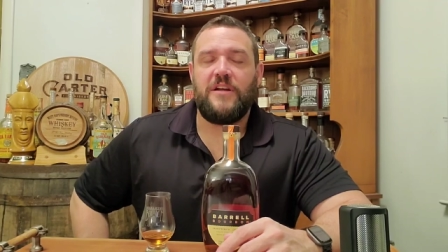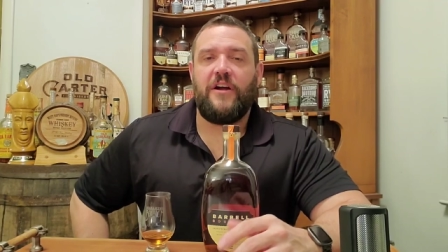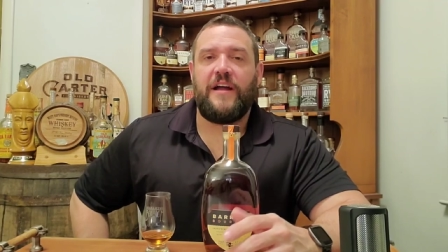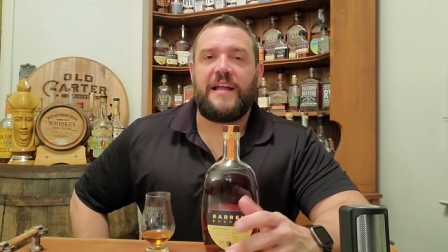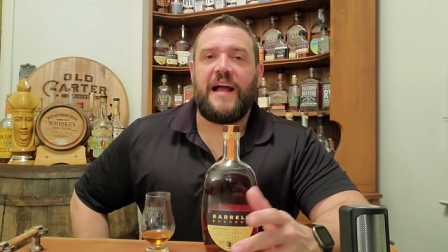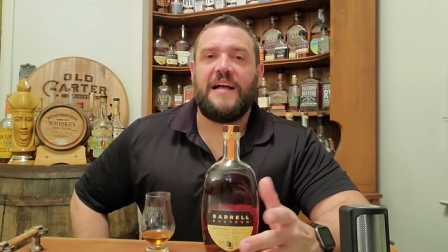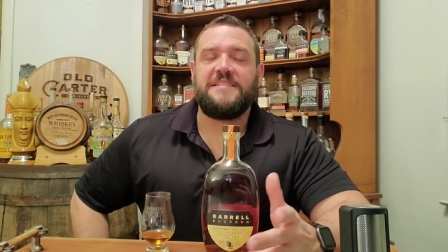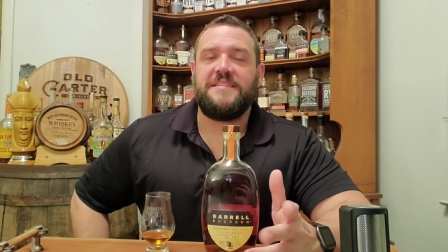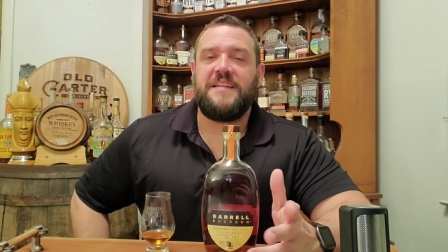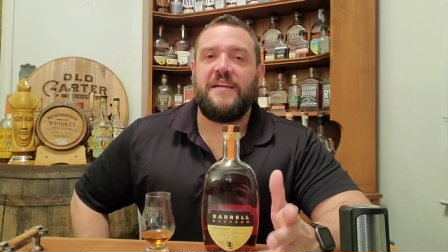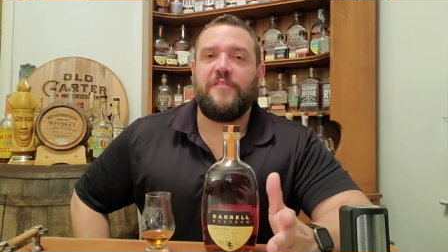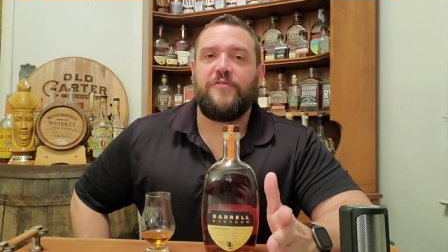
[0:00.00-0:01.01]
All right, guys,
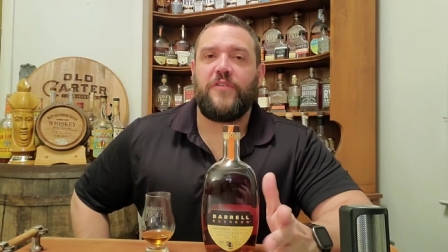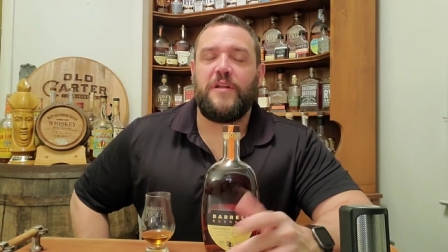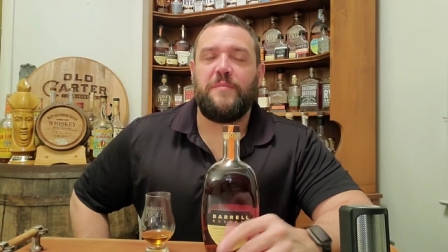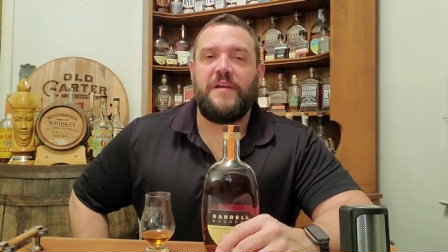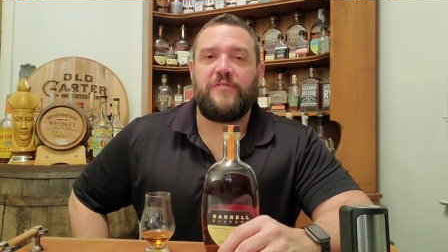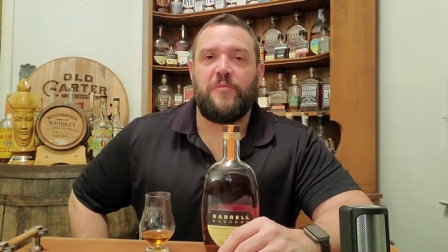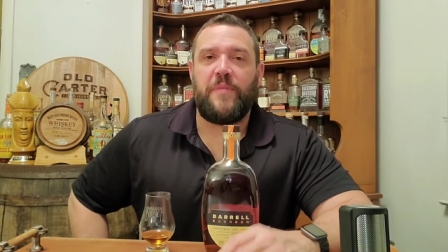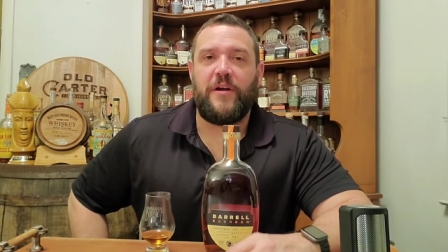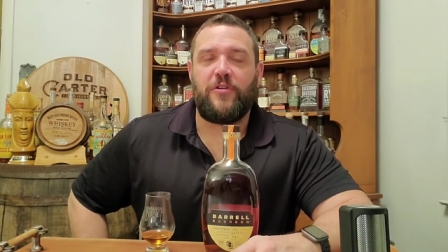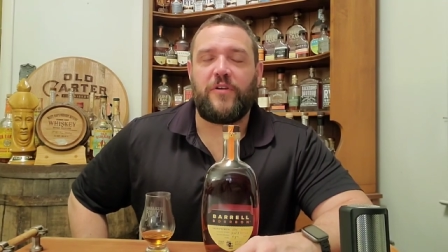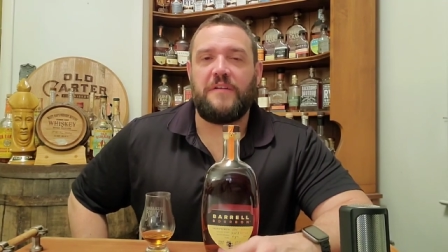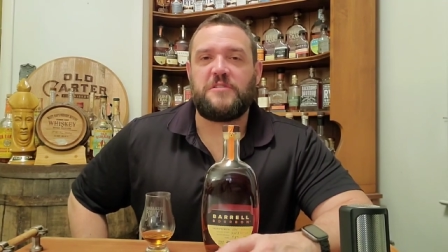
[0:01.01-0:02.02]
today in front of me from
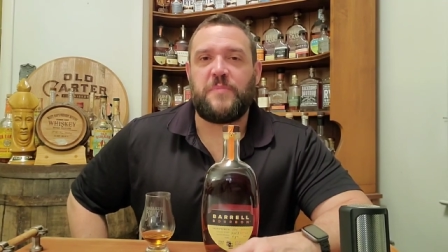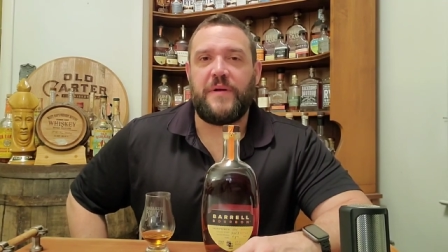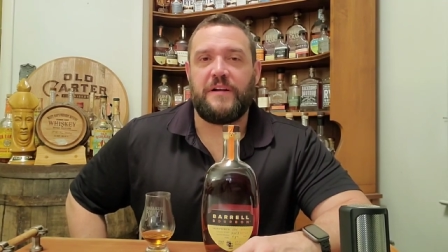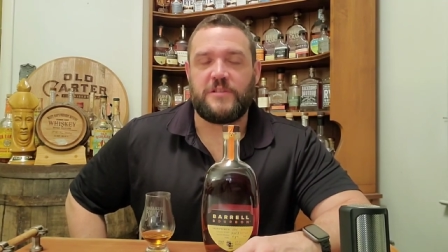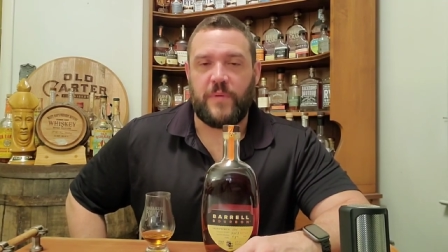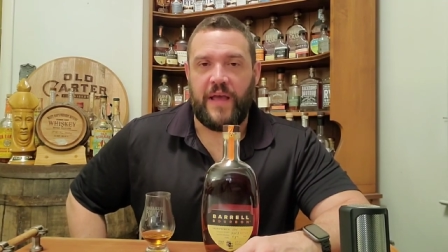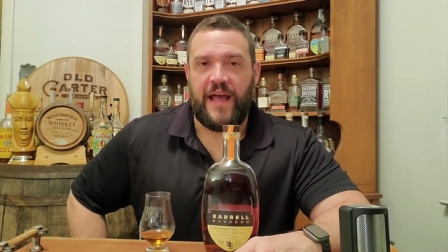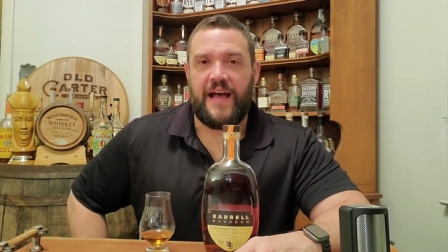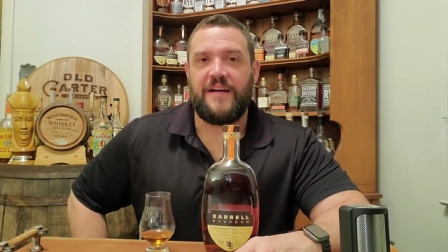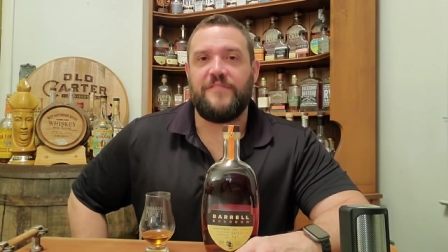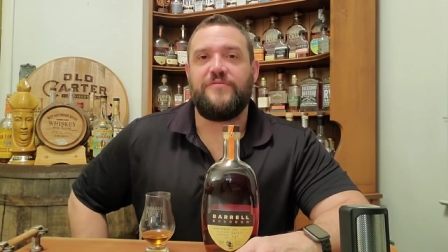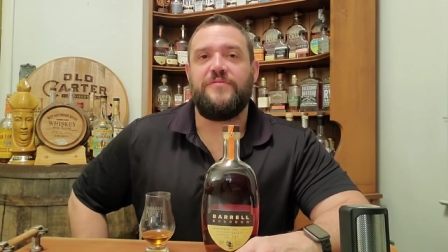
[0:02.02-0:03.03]
Barrell Craft Spirits, we
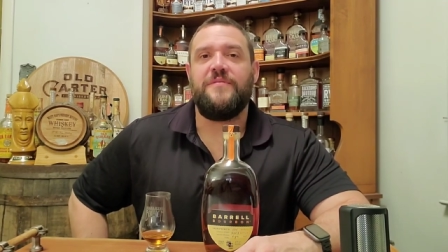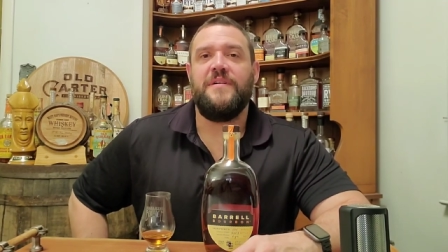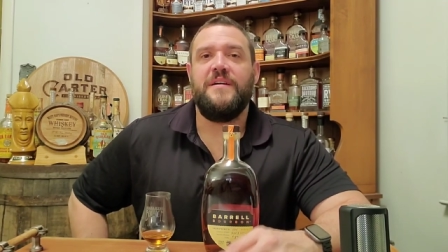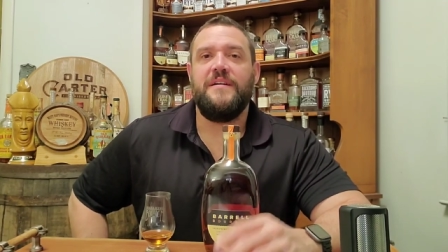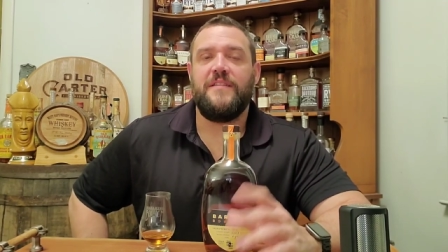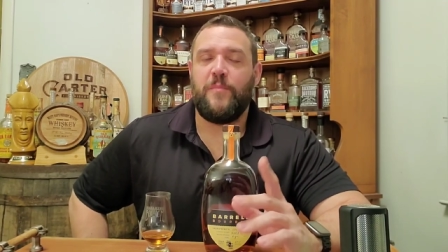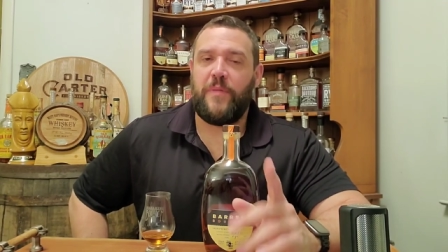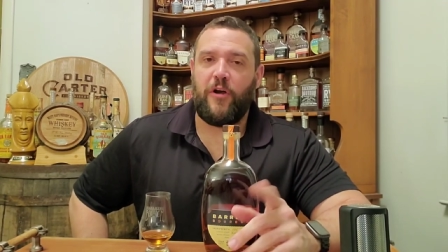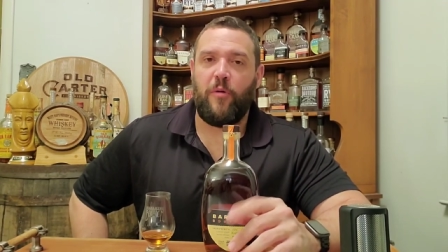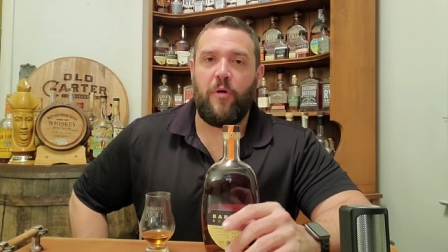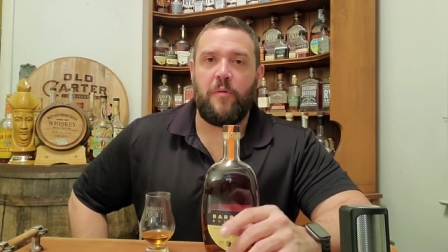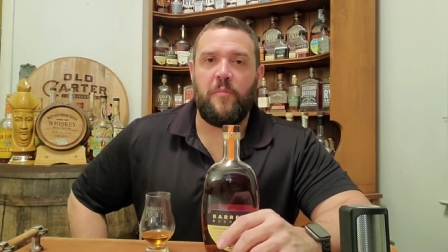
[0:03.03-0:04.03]
have the
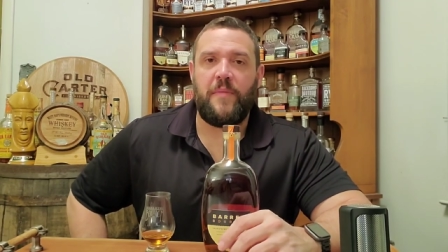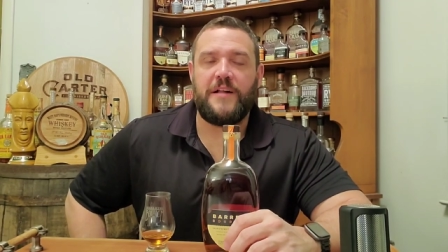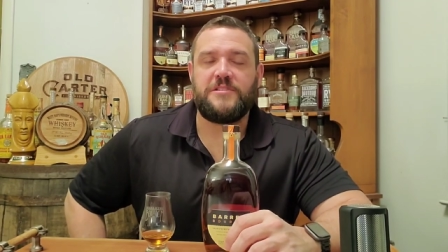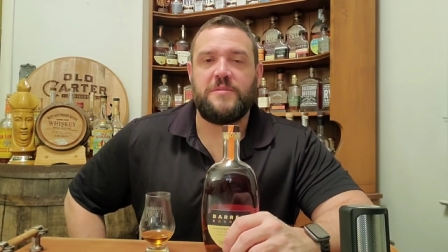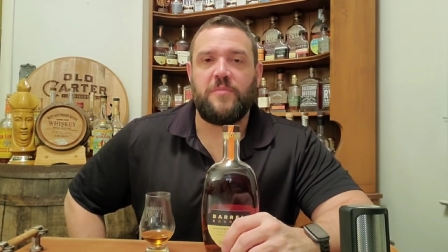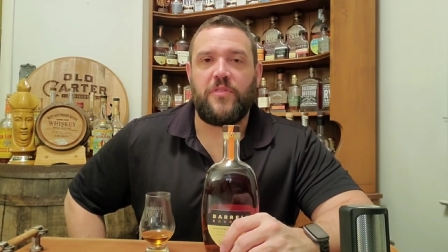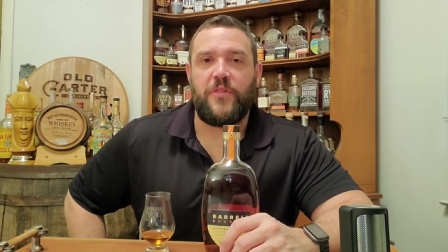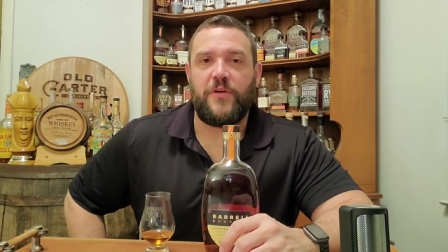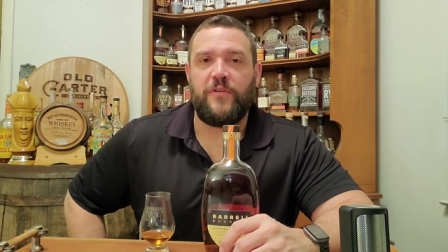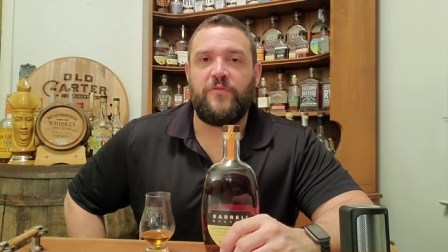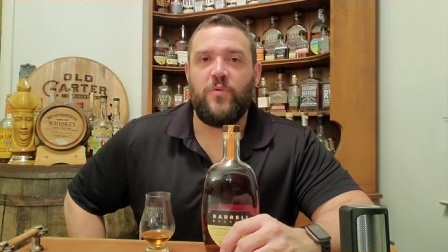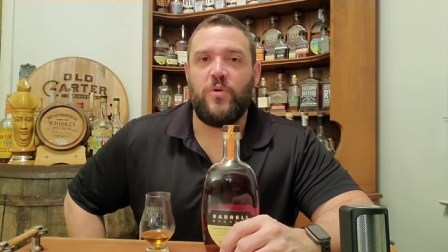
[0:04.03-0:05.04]
Barrell Bourbon Batch number
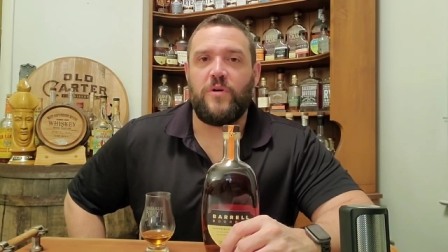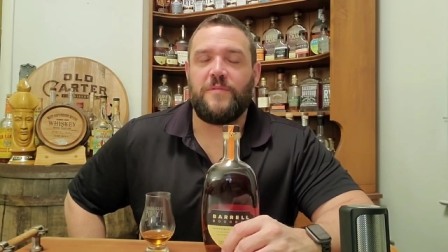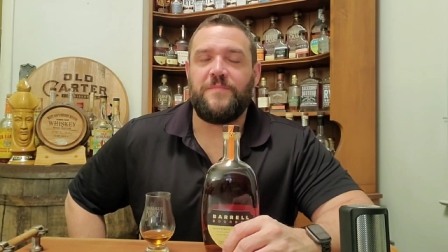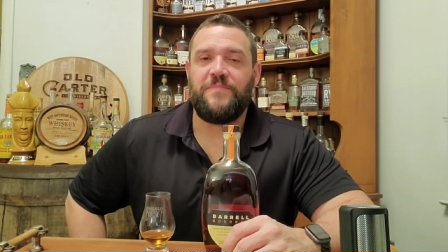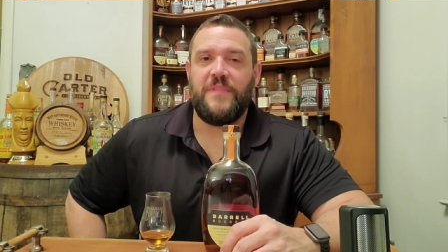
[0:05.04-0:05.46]
thirty-four.